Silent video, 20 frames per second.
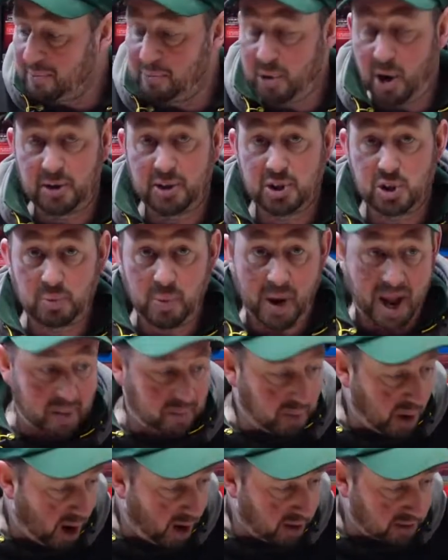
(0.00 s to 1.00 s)
Buy the spare
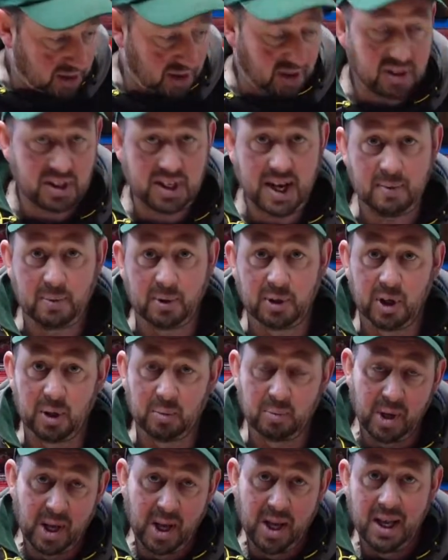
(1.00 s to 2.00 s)
parts, set one
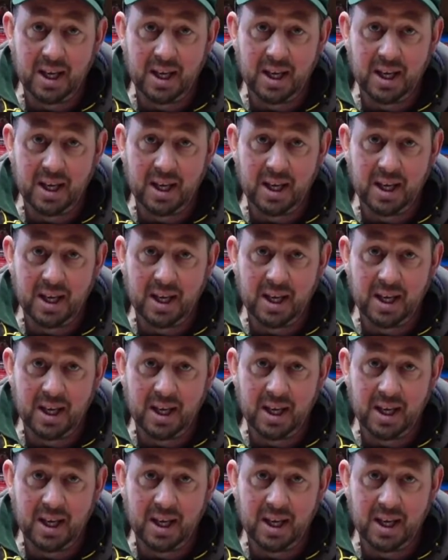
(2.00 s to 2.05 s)
up,